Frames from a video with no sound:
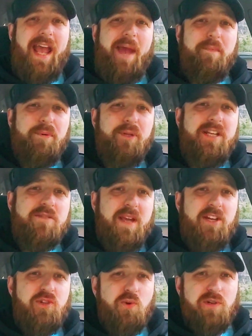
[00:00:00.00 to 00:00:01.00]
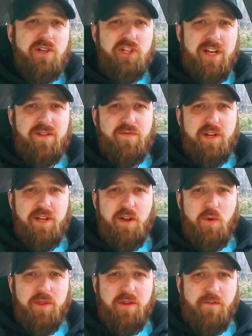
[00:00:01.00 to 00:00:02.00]
and please make sure to share this
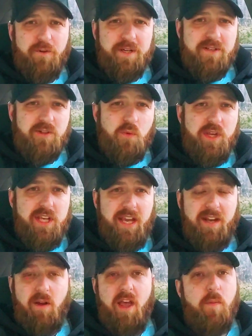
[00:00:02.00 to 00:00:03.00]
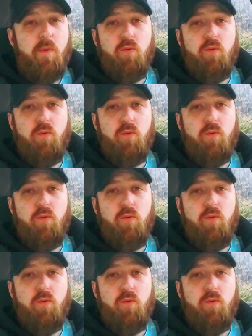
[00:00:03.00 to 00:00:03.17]
video with your friends so we can help